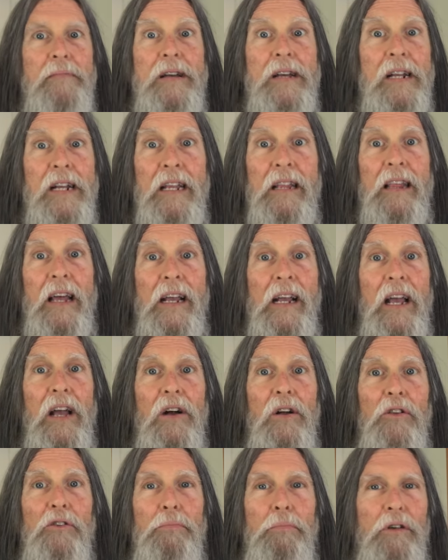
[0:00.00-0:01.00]
anything
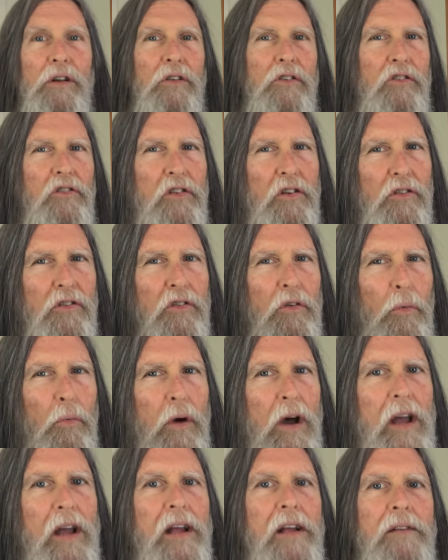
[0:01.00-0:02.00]
else, but it's just the
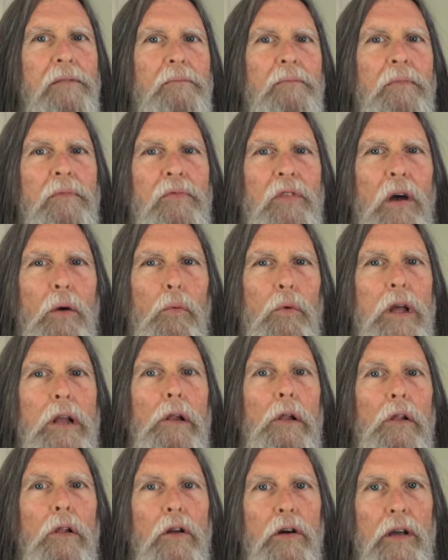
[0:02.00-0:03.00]
way that we
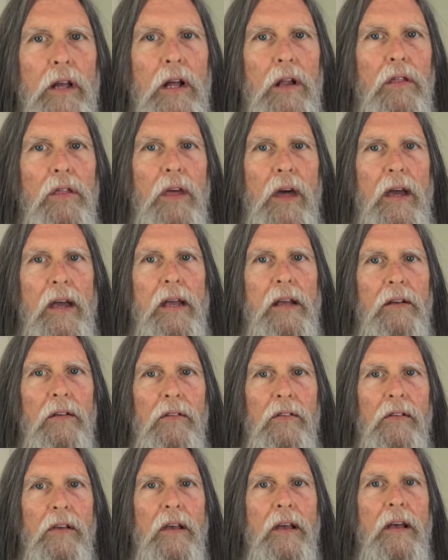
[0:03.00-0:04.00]
look at
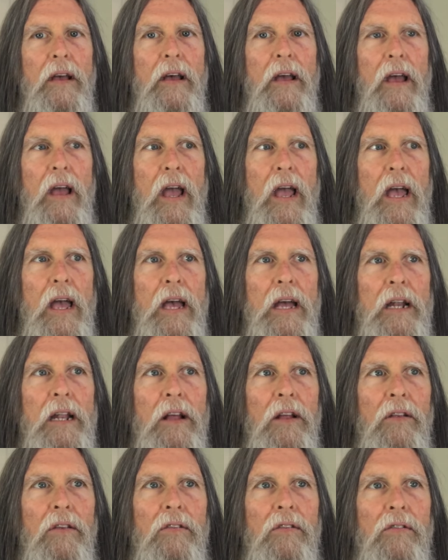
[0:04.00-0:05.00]
things. And
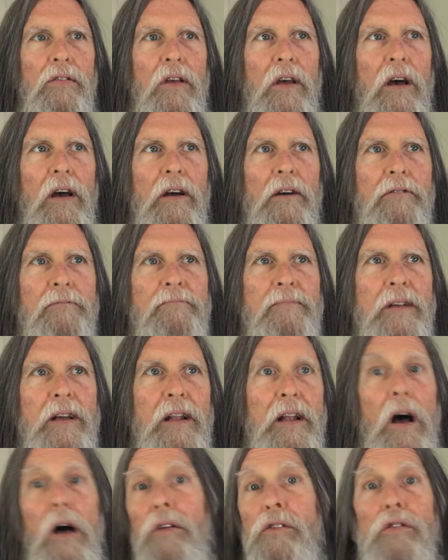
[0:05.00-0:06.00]
it's
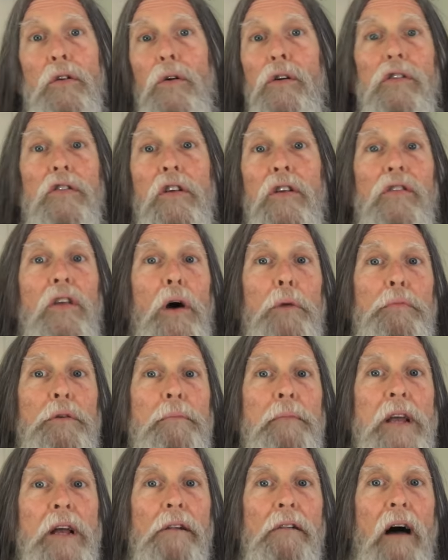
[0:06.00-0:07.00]
it also is just
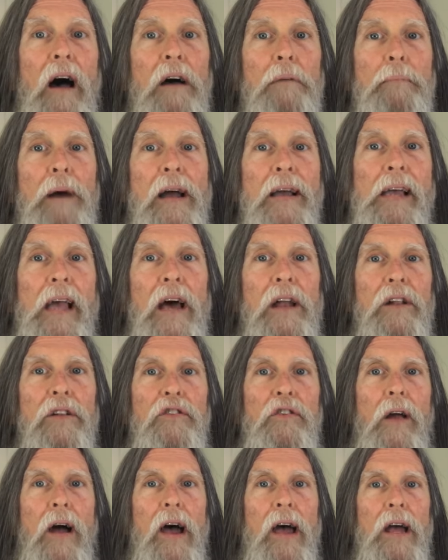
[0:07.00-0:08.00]
helping me a lot by kind of
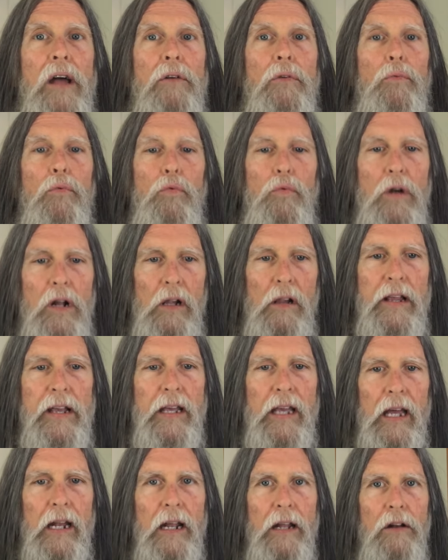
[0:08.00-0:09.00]
really
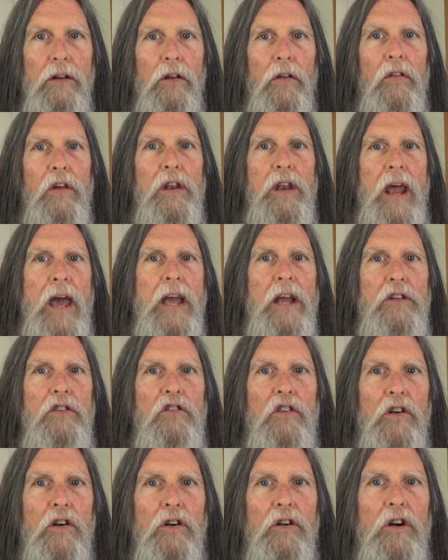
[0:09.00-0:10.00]
getting to the
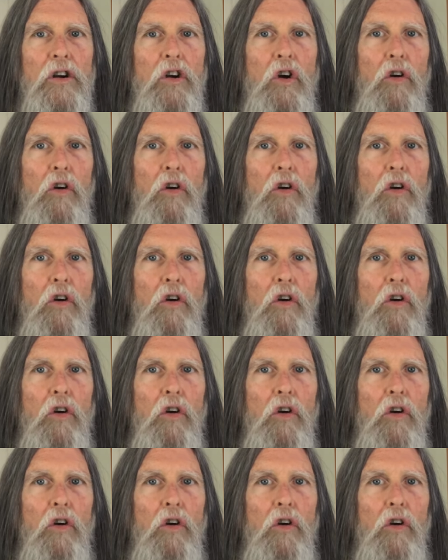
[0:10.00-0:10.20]
nature